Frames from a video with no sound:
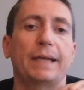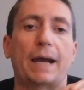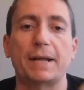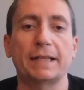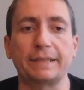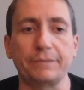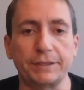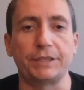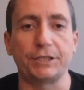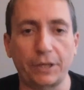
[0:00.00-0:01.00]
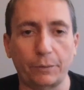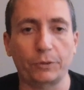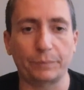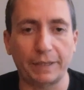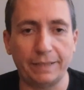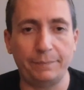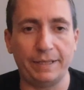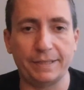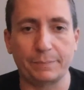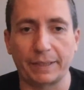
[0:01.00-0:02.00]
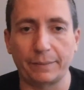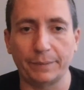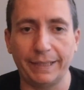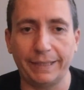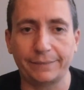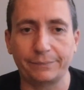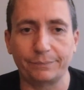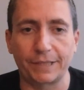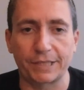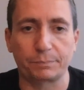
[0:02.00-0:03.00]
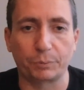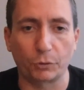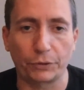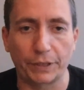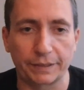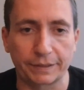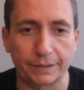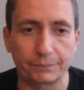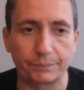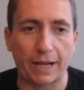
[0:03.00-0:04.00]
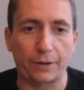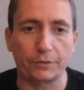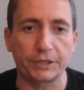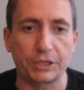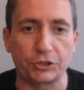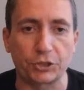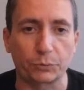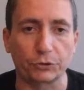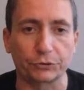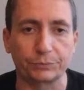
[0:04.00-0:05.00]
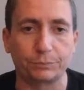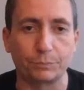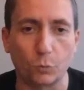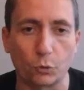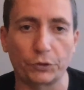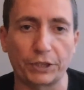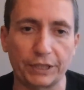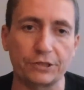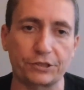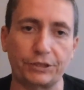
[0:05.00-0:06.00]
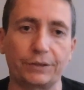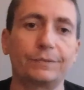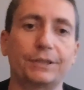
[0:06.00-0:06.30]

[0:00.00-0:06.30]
I'm not leaving the DJ world by any means, but I'm like, exploring the out of the DJ world more than I used to.